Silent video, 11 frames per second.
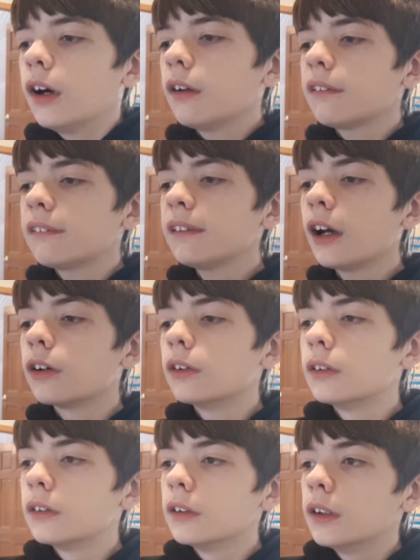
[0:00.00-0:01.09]
So,
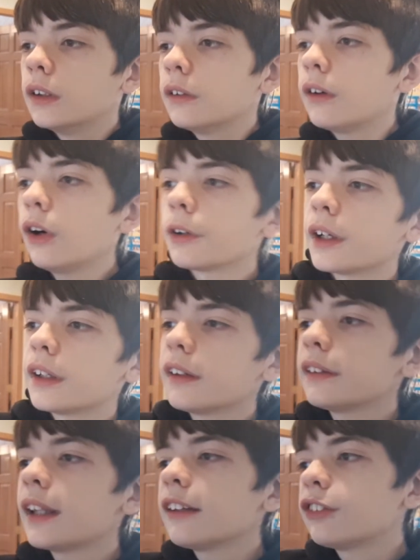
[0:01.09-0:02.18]
alright,
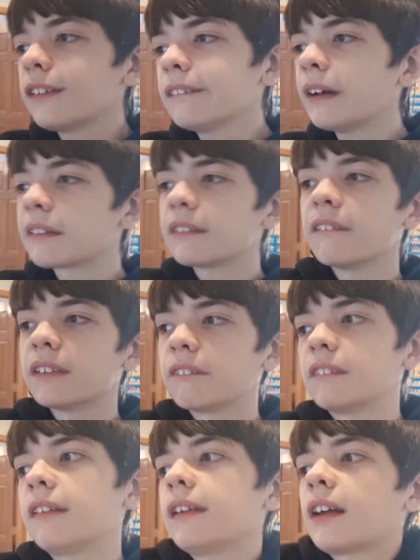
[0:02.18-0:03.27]
that just about sums
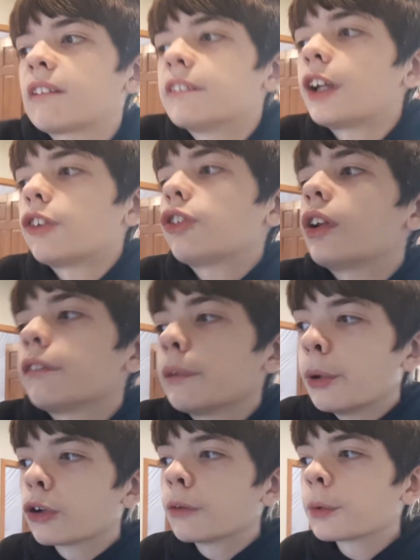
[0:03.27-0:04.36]
up this explanation of the
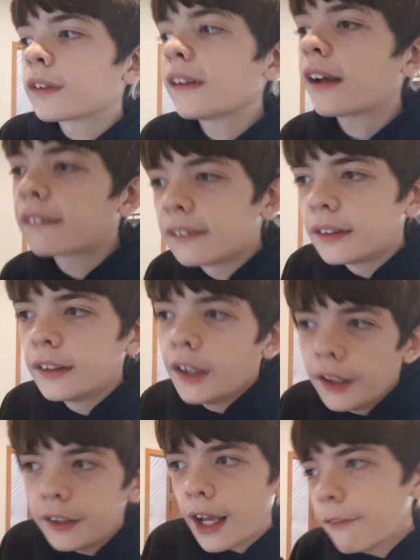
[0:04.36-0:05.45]
polar vortex.
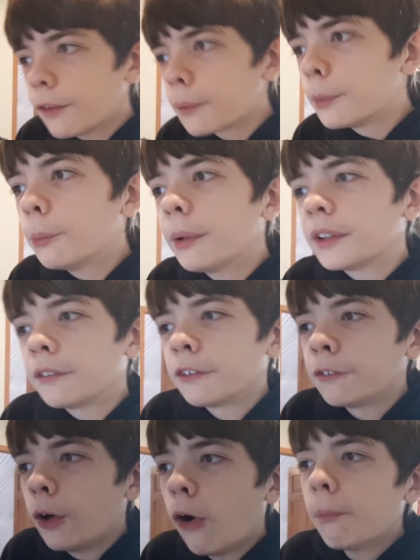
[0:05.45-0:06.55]
Now for the moment that
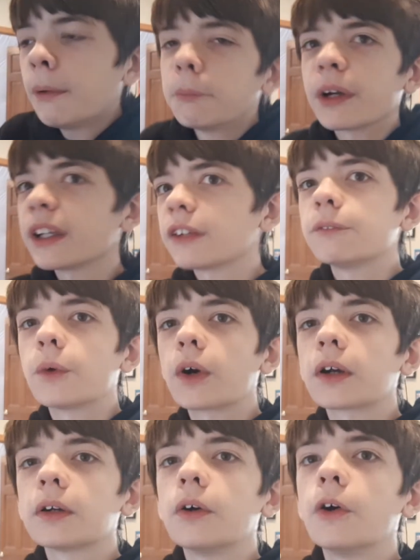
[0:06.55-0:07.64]
you've all been waiting
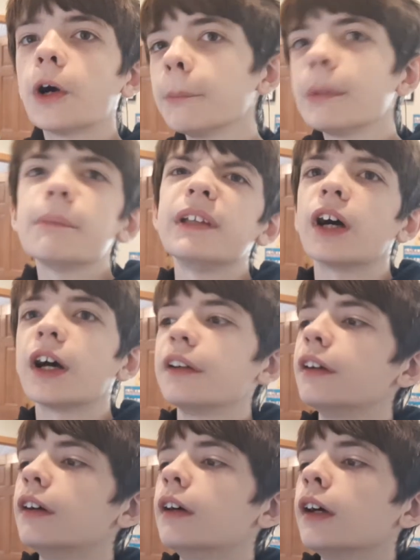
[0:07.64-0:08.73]
for, or maybe not.
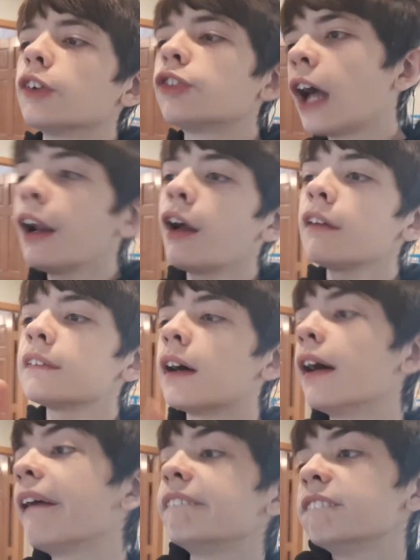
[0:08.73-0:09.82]
Shout out
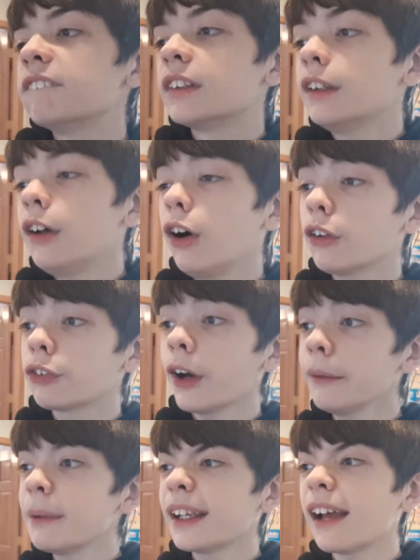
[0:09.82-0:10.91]
time. I'll try
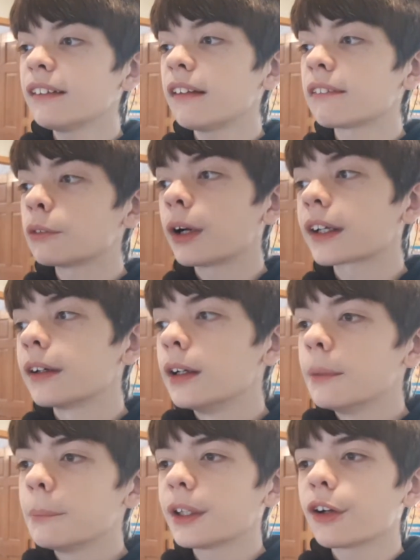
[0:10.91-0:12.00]
to make it this quick,
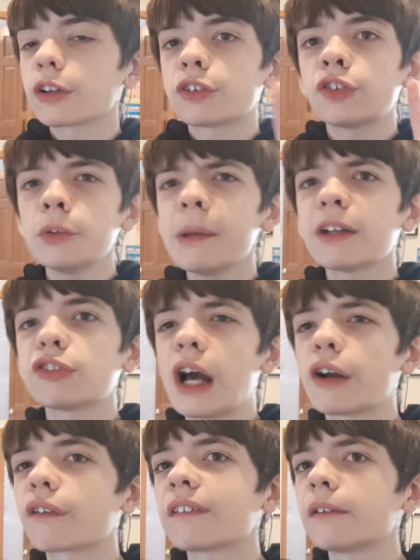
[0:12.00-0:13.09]
but there are two big
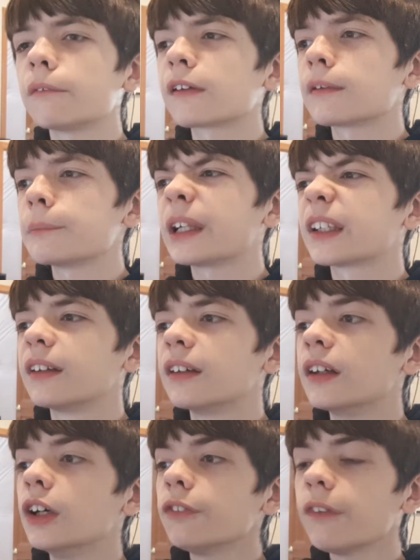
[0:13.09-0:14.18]
shout outs I want to make.
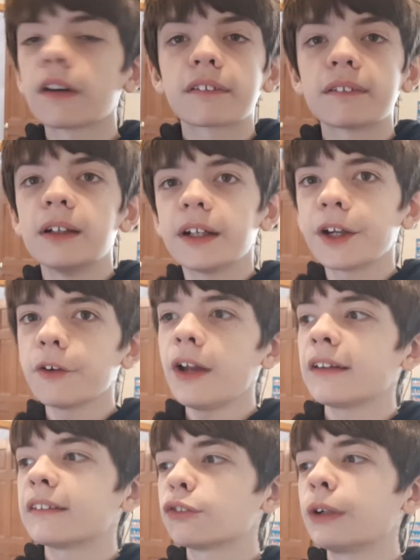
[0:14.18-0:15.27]
First, Aaron
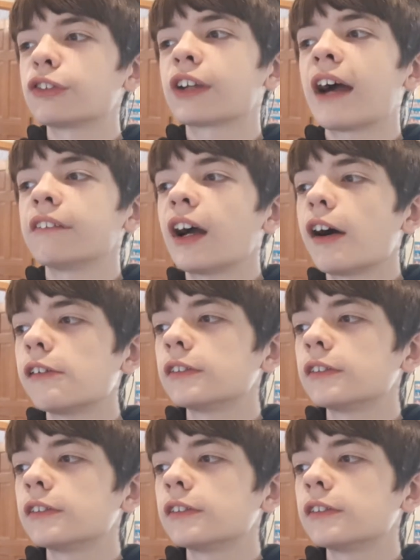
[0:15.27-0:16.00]
has a Twitch account now.